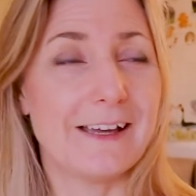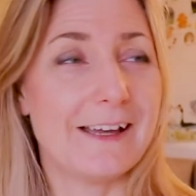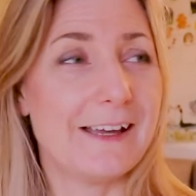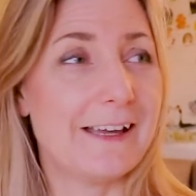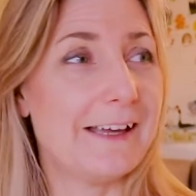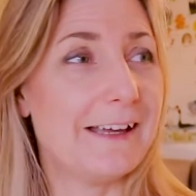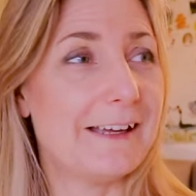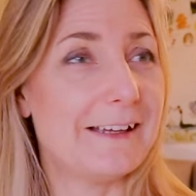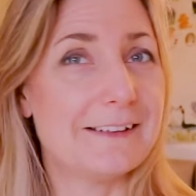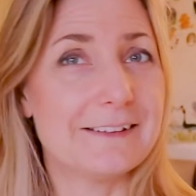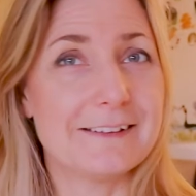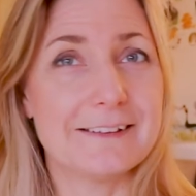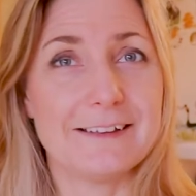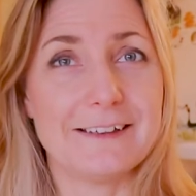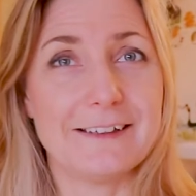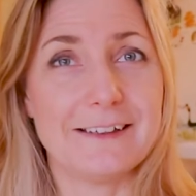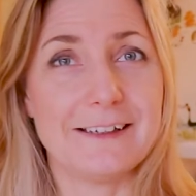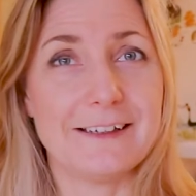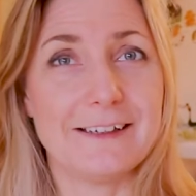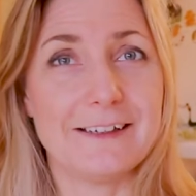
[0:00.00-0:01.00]
and
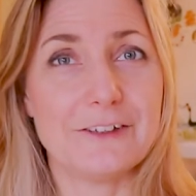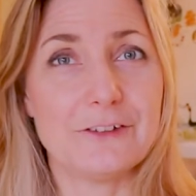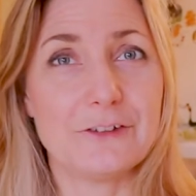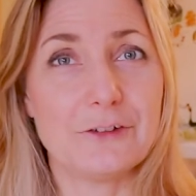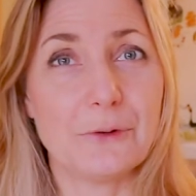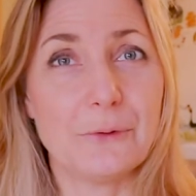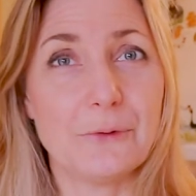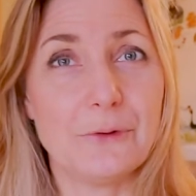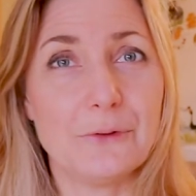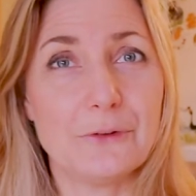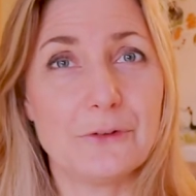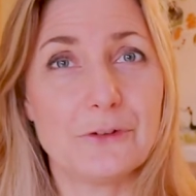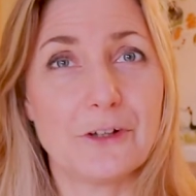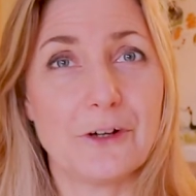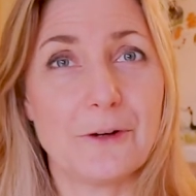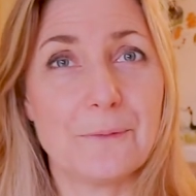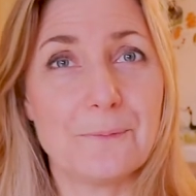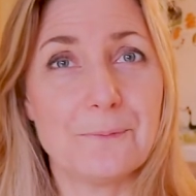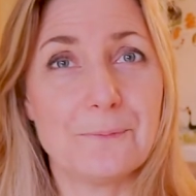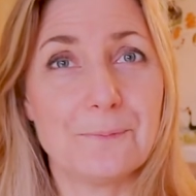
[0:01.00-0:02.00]
uh, show you
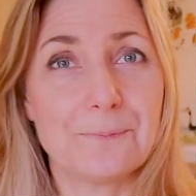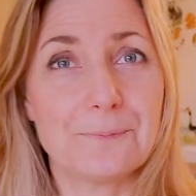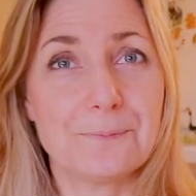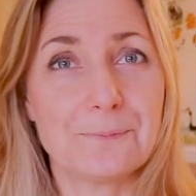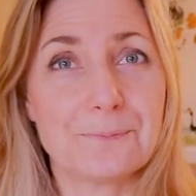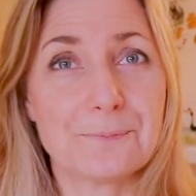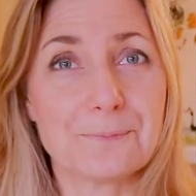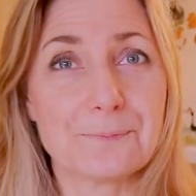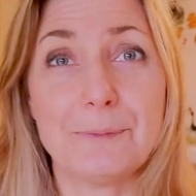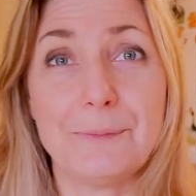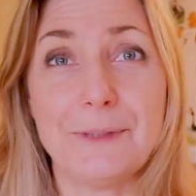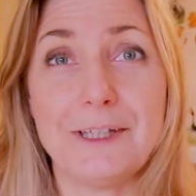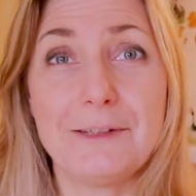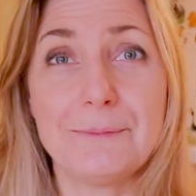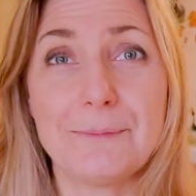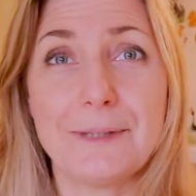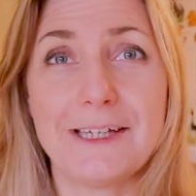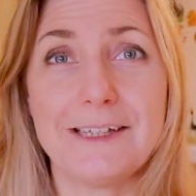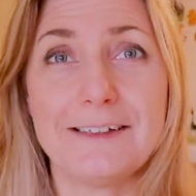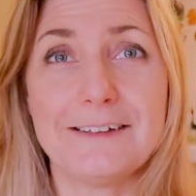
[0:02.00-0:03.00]
some speed
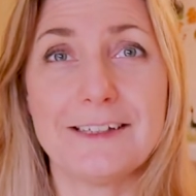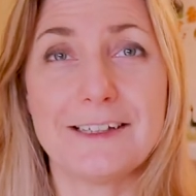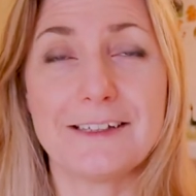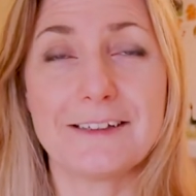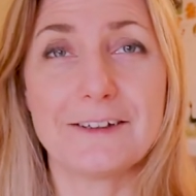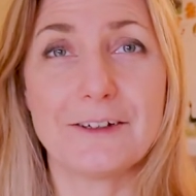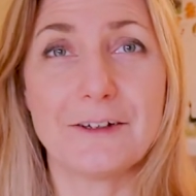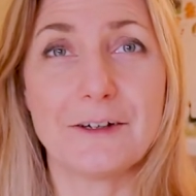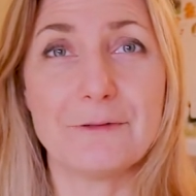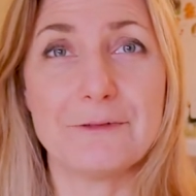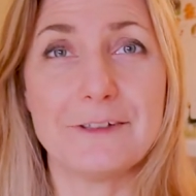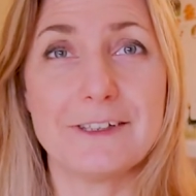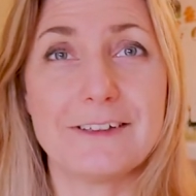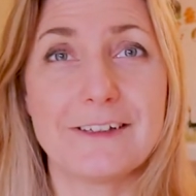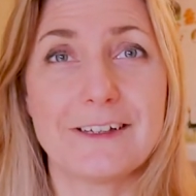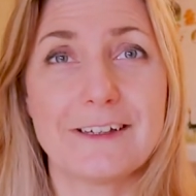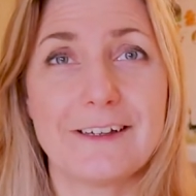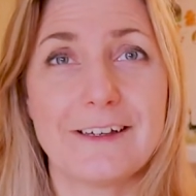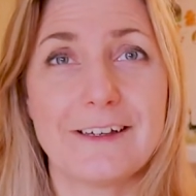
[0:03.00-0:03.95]
painting of it